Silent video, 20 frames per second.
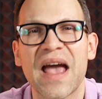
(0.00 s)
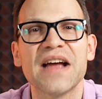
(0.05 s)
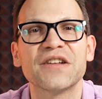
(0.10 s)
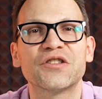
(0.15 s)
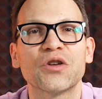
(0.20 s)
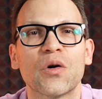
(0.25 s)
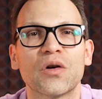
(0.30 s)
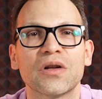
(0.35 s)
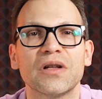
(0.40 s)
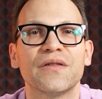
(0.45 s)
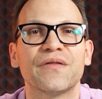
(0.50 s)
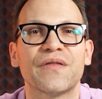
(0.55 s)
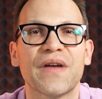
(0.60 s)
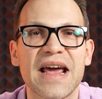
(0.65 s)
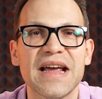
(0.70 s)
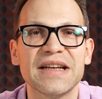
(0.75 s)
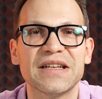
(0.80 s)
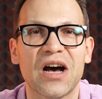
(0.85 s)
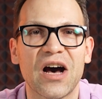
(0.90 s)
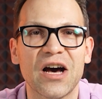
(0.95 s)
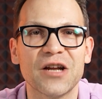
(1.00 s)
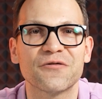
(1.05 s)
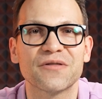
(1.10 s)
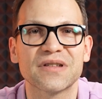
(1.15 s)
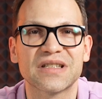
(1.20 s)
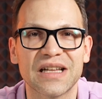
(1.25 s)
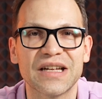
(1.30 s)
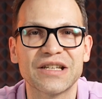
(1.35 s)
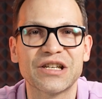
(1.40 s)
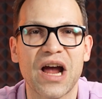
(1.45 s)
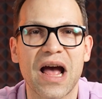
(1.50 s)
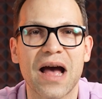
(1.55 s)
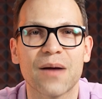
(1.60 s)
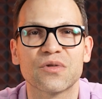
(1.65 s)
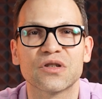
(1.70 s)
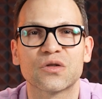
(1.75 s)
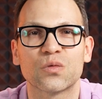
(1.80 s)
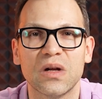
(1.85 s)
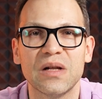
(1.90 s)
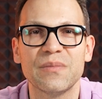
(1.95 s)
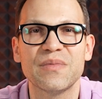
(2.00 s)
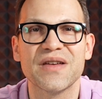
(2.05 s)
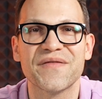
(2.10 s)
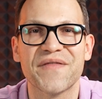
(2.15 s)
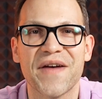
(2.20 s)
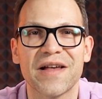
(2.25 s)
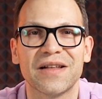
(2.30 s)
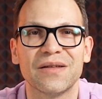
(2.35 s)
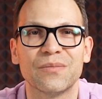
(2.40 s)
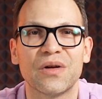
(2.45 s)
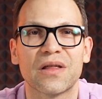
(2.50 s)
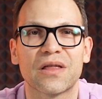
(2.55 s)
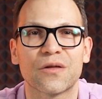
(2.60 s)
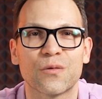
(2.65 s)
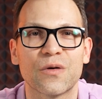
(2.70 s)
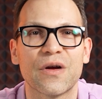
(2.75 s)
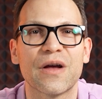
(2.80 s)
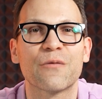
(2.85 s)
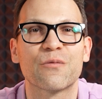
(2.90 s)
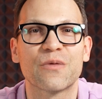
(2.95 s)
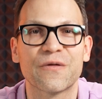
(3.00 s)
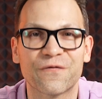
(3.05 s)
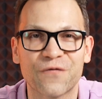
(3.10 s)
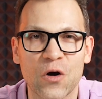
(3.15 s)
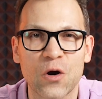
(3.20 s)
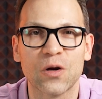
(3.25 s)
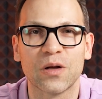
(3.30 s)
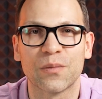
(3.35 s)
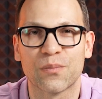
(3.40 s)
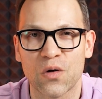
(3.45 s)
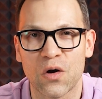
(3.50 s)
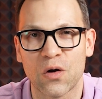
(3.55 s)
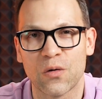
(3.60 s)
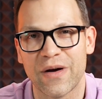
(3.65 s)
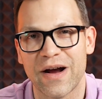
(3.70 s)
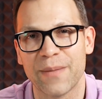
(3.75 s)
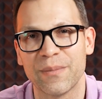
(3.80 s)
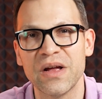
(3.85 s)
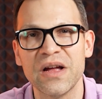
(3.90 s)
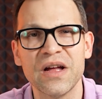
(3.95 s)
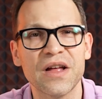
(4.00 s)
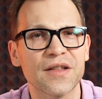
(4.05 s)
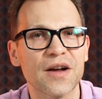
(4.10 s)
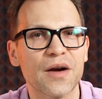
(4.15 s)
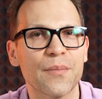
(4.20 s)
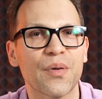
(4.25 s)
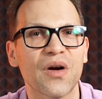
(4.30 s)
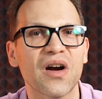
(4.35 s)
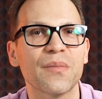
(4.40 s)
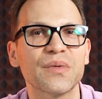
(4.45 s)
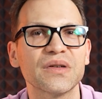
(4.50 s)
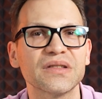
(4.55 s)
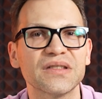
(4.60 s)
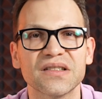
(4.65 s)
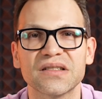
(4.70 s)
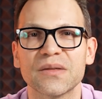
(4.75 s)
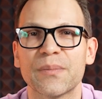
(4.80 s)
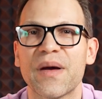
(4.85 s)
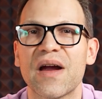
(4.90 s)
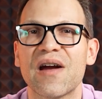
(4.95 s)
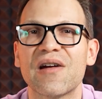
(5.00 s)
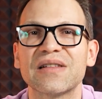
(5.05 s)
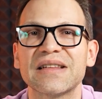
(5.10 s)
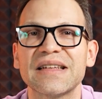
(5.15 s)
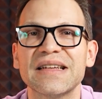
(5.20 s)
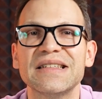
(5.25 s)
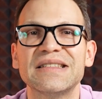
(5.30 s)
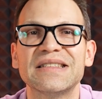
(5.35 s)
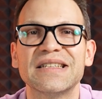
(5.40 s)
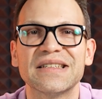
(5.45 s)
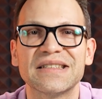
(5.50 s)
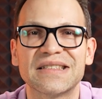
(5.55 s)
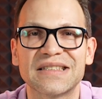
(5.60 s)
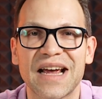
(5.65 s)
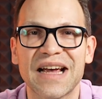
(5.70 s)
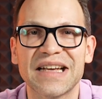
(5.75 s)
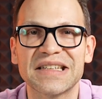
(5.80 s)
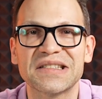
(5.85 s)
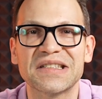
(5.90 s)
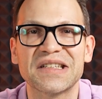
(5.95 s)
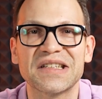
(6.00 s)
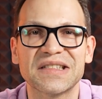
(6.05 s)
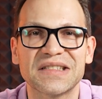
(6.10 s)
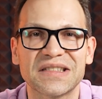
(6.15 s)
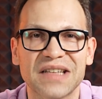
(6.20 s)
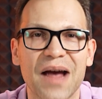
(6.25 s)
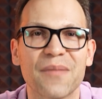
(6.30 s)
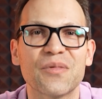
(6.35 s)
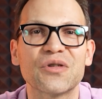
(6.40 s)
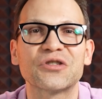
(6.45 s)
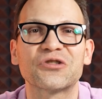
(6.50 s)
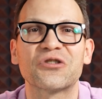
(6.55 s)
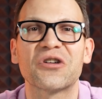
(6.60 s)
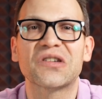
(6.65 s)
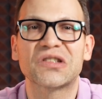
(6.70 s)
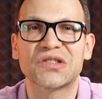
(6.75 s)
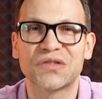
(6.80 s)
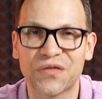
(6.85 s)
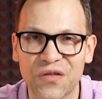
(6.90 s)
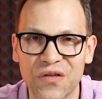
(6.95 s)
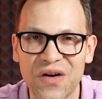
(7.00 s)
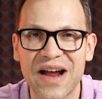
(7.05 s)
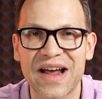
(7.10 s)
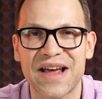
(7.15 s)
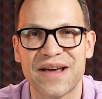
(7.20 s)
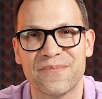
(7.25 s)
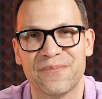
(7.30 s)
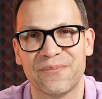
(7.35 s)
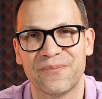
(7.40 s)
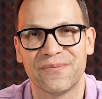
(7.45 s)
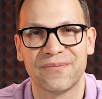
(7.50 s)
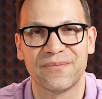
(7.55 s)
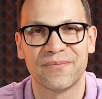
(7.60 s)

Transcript: A total of 800 sledgehammers will be available through a referral program. Their purpose is apparently to test the Cybertruck's frame.